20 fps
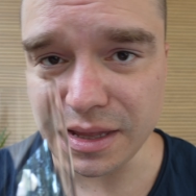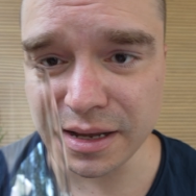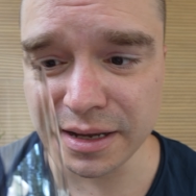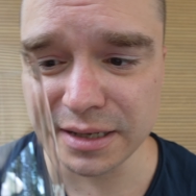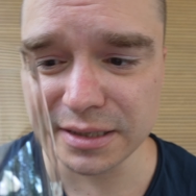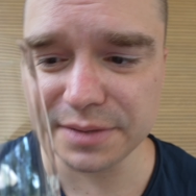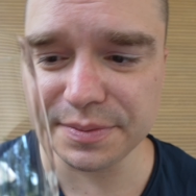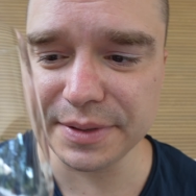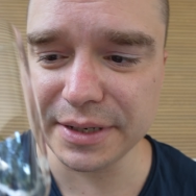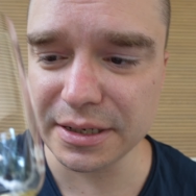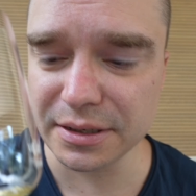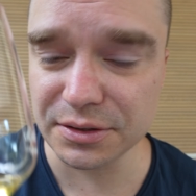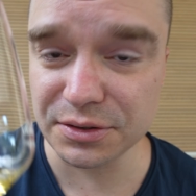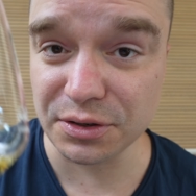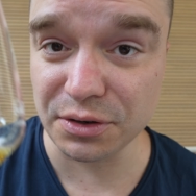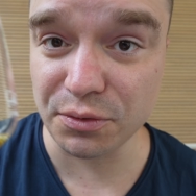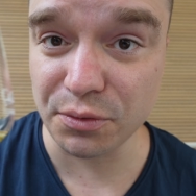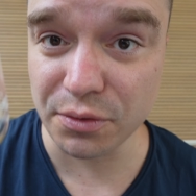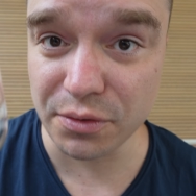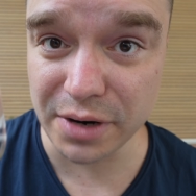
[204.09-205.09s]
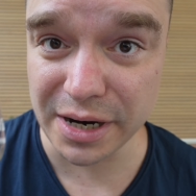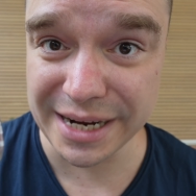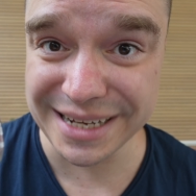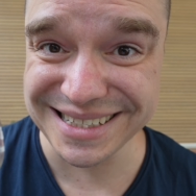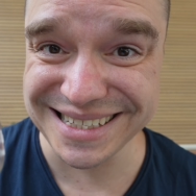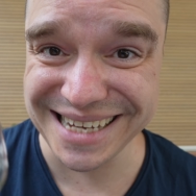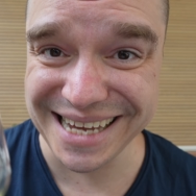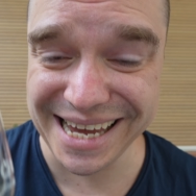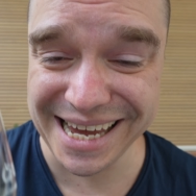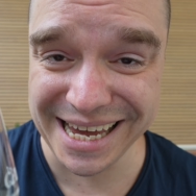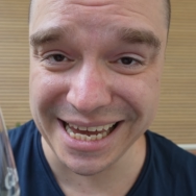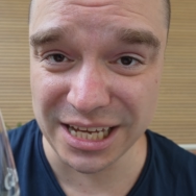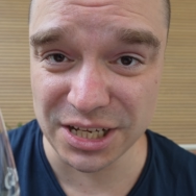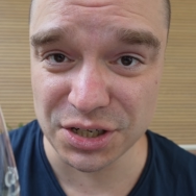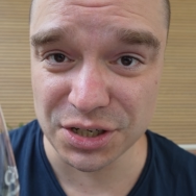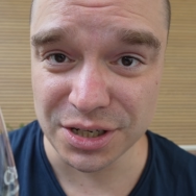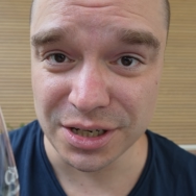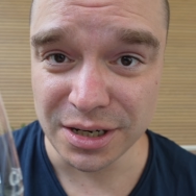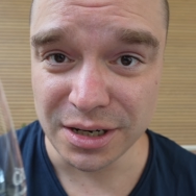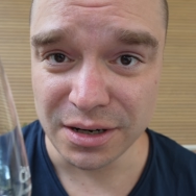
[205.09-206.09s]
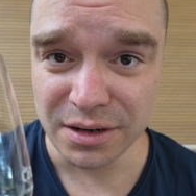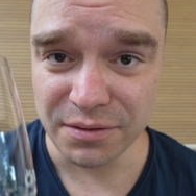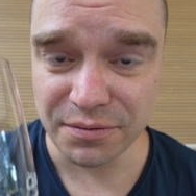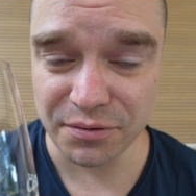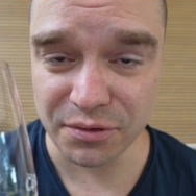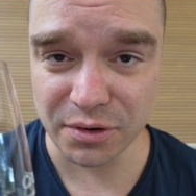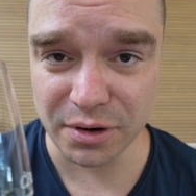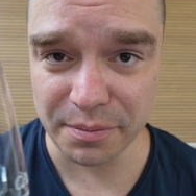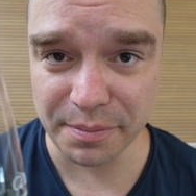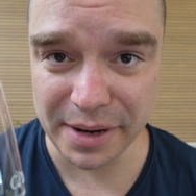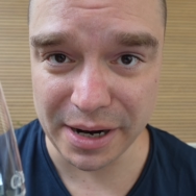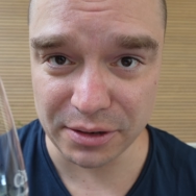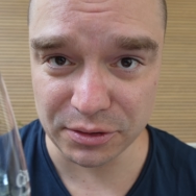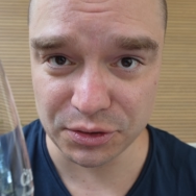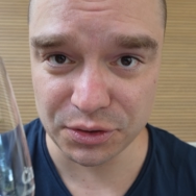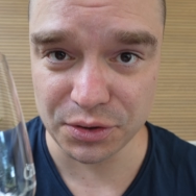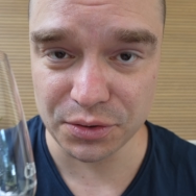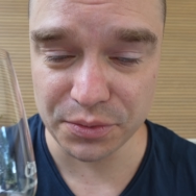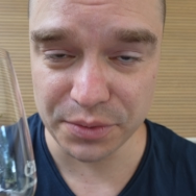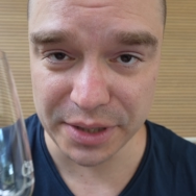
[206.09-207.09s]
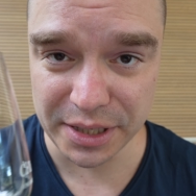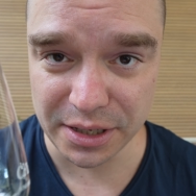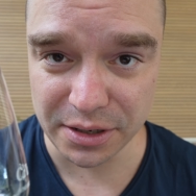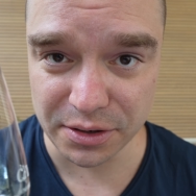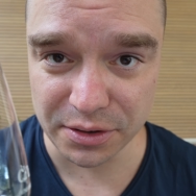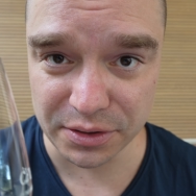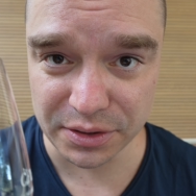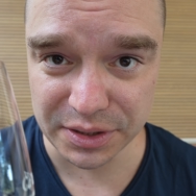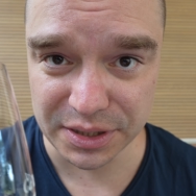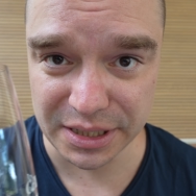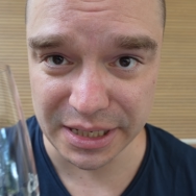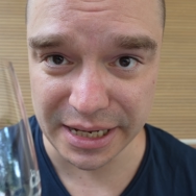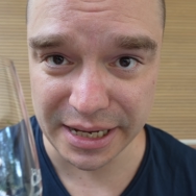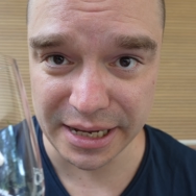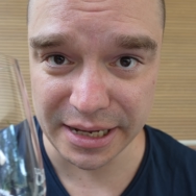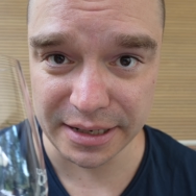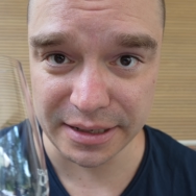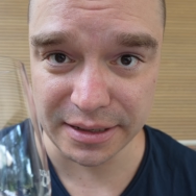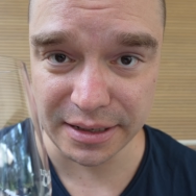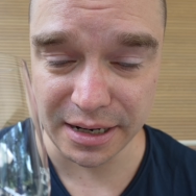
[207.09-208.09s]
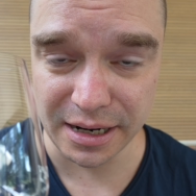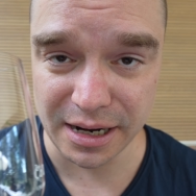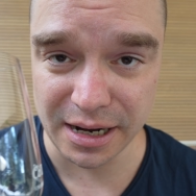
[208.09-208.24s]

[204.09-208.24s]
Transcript: That's because their wines age for about 2 years in